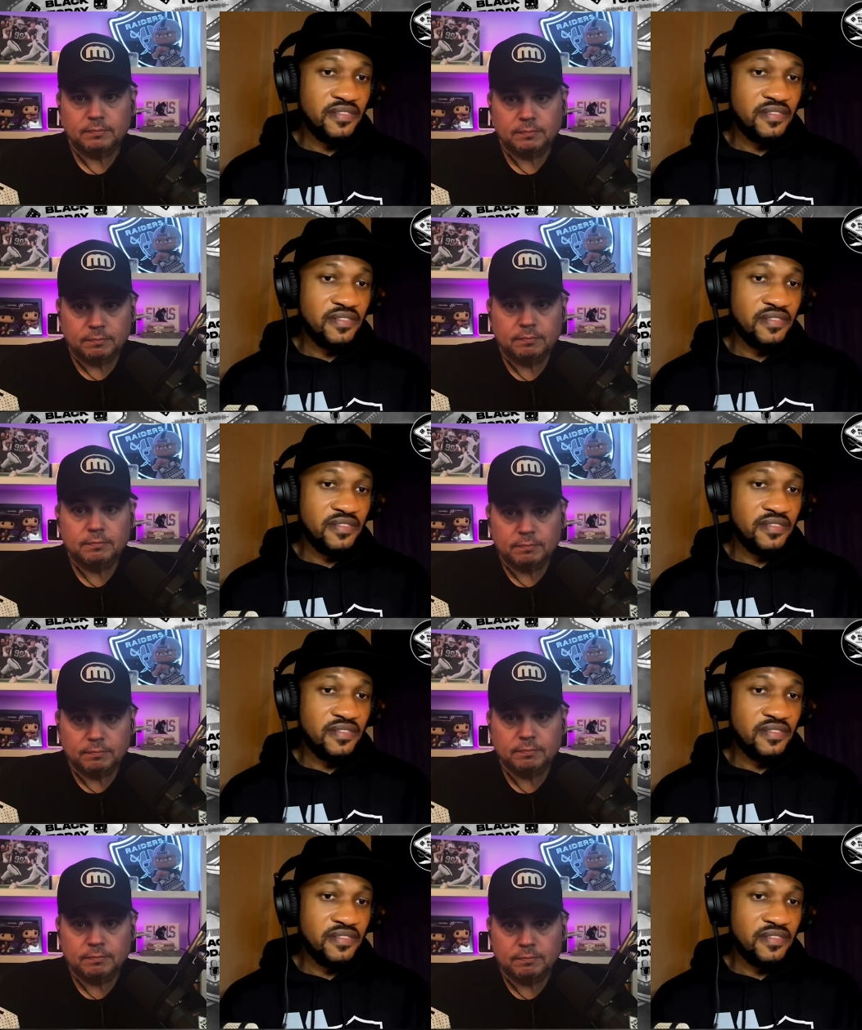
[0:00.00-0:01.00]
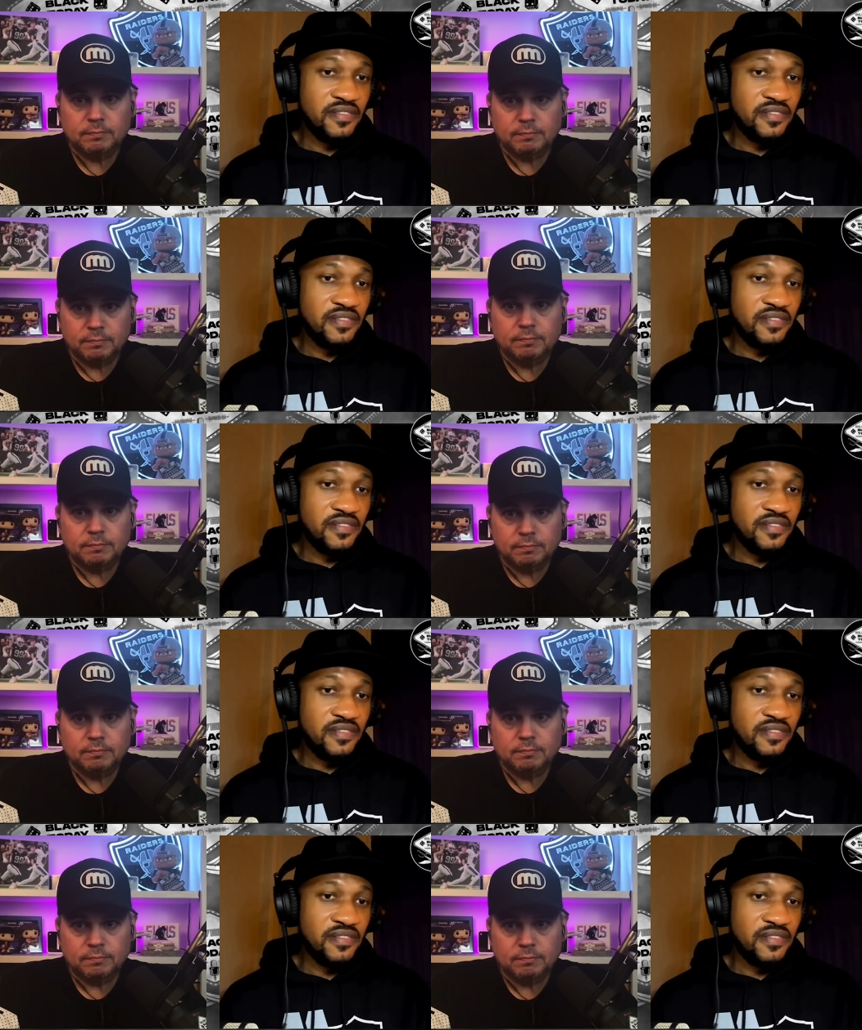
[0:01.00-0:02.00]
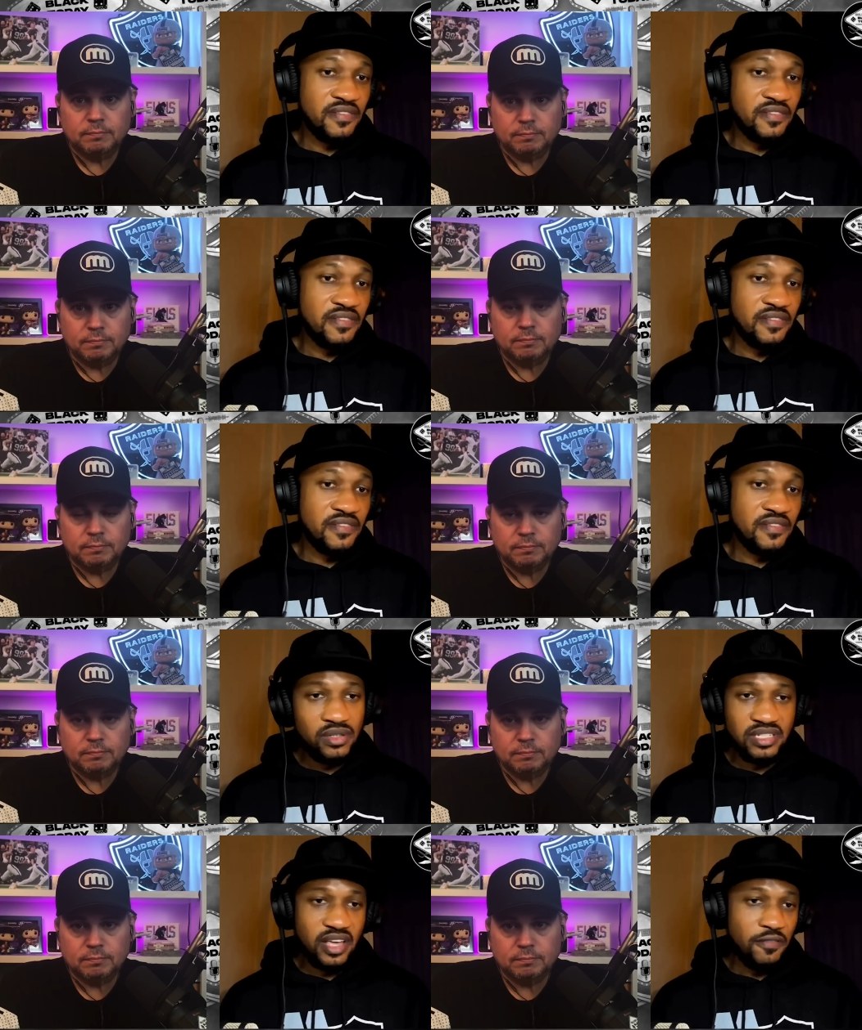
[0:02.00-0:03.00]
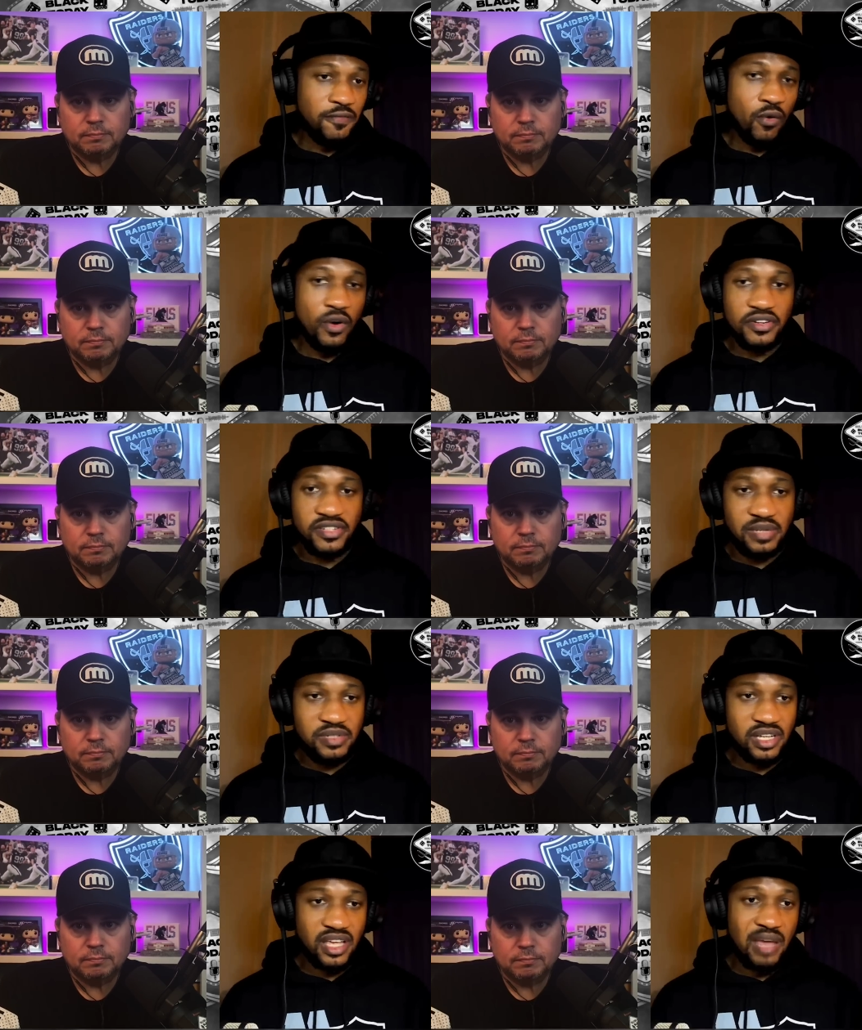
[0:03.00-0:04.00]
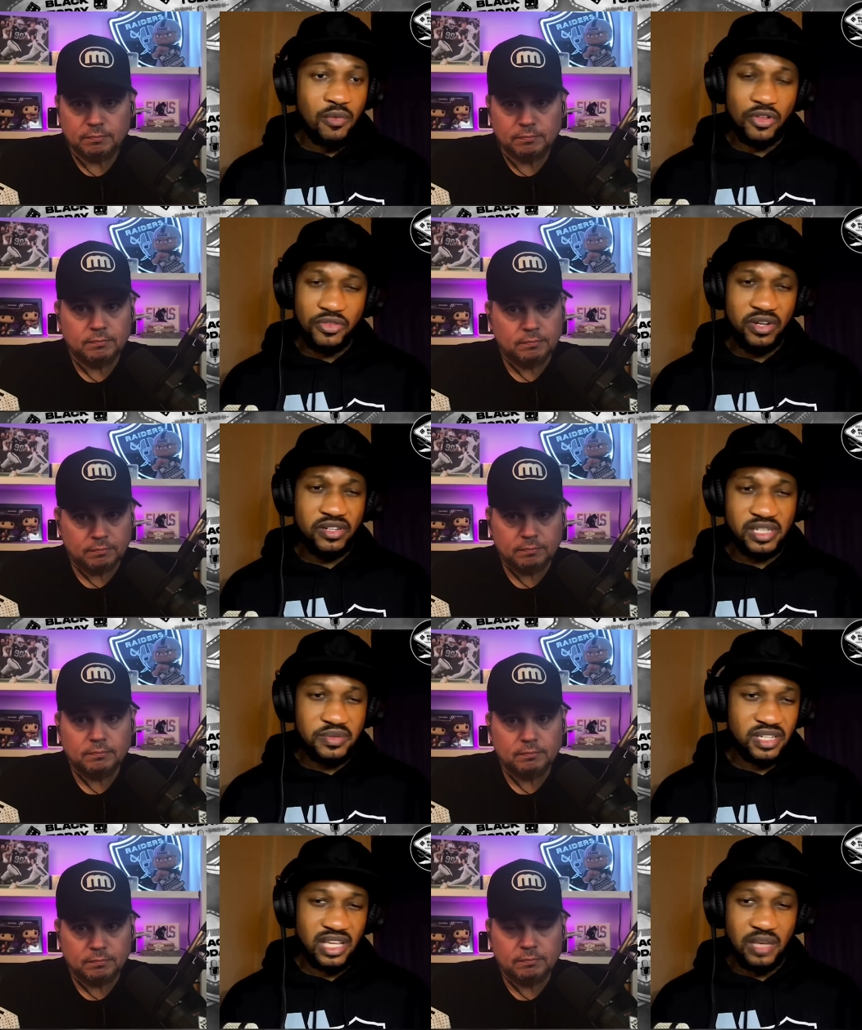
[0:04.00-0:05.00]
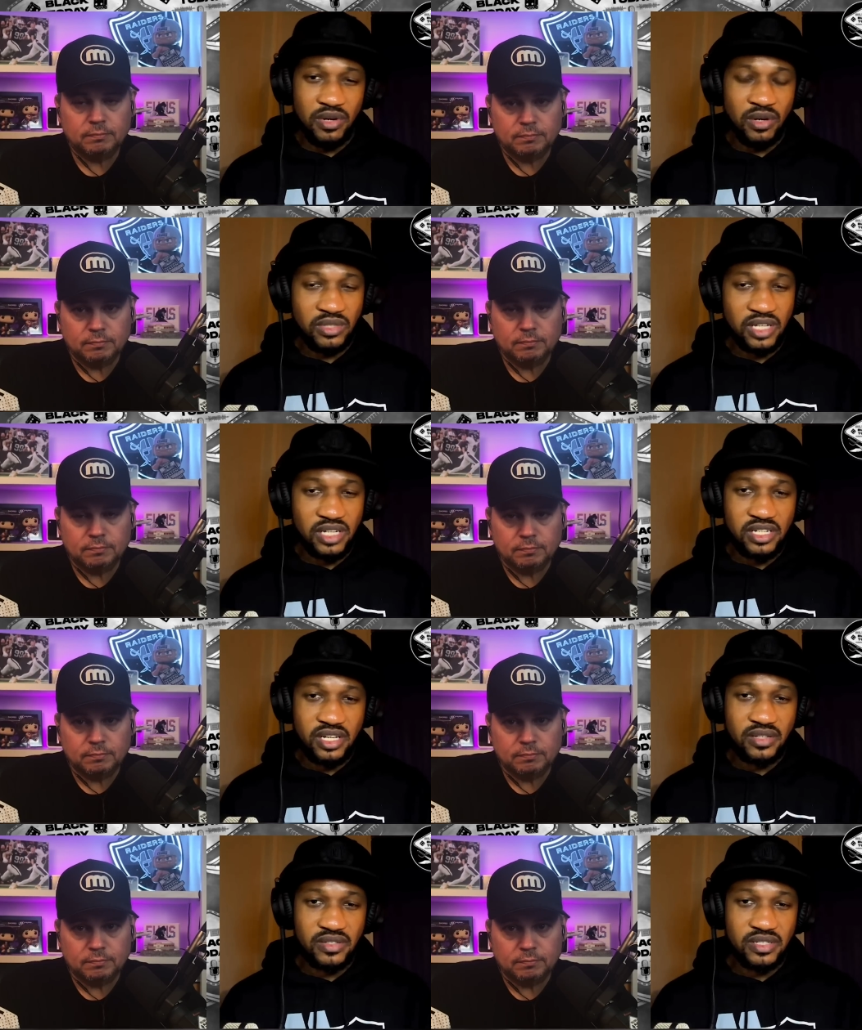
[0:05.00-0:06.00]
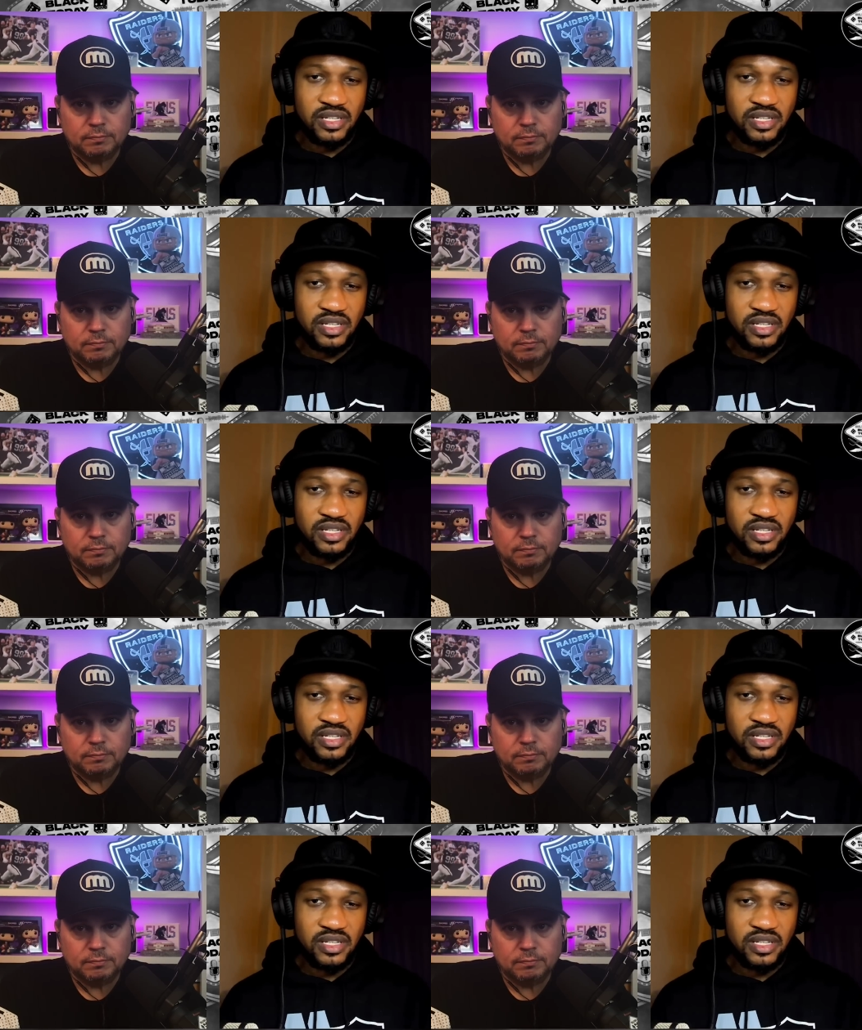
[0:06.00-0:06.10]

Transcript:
Speaker 1: And in, unless Jimmy Garoppolo is absolutely awful, let's say a four interception game or a three interception game with no touchdowns,